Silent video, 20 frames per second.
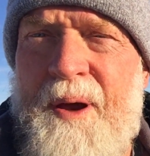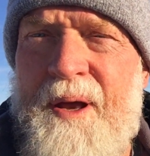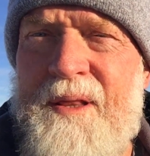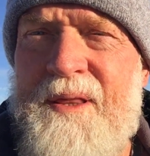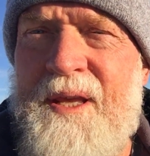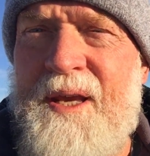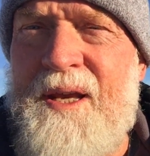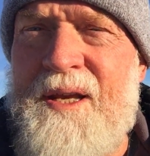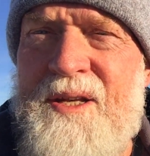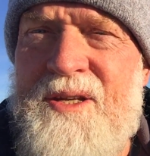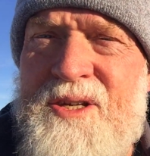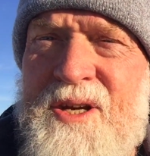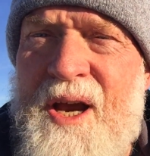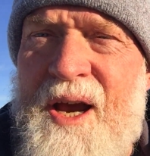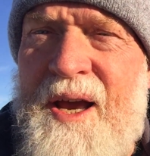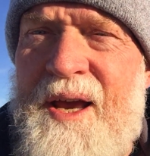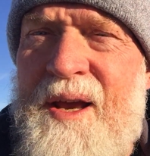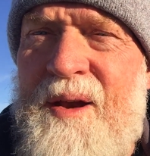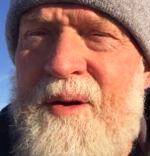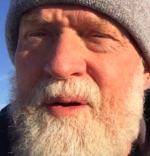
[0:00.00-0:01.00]
out the
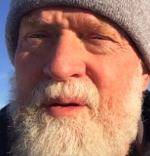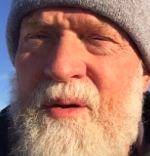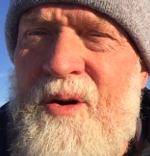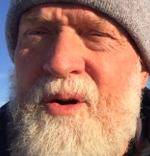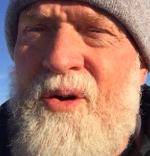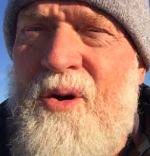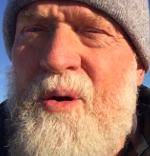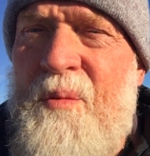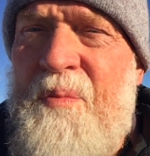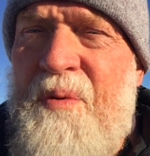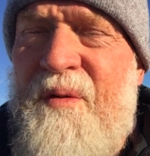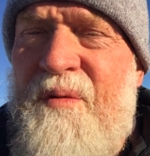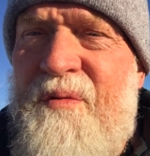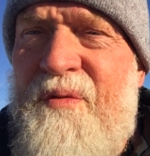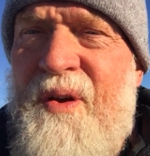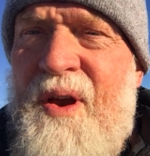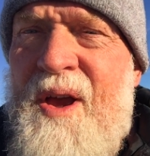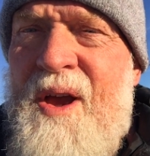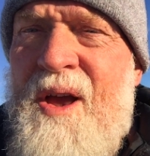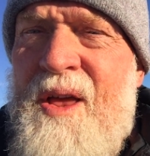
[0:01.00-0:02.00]
entire group
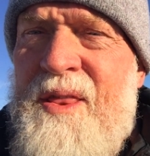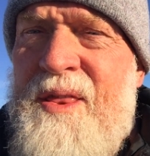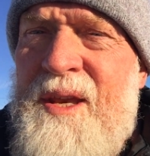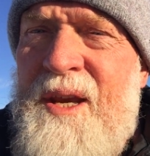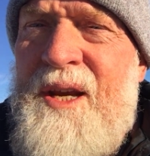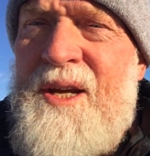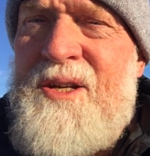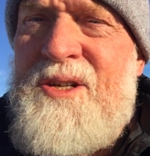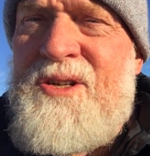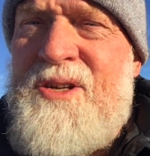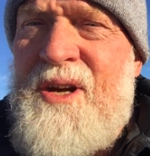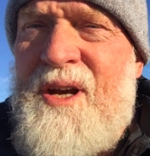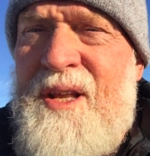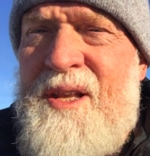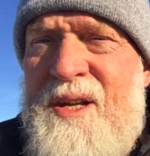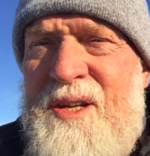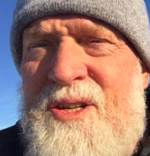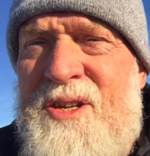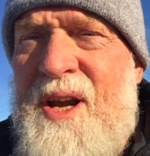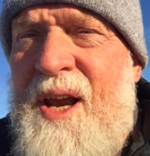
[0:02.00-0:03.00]
of these
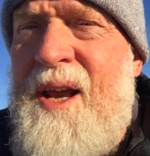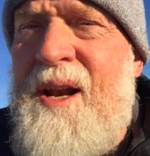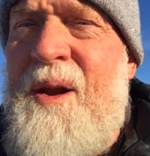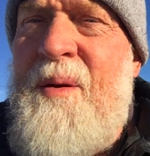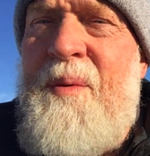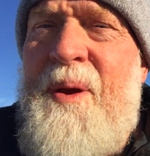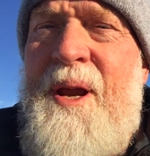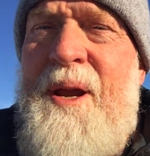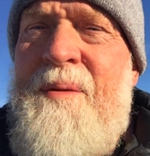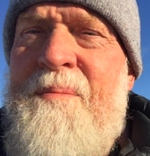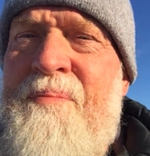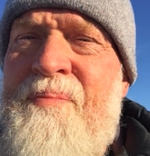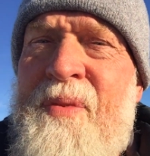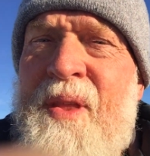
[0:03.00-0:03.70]
uh, this enemy.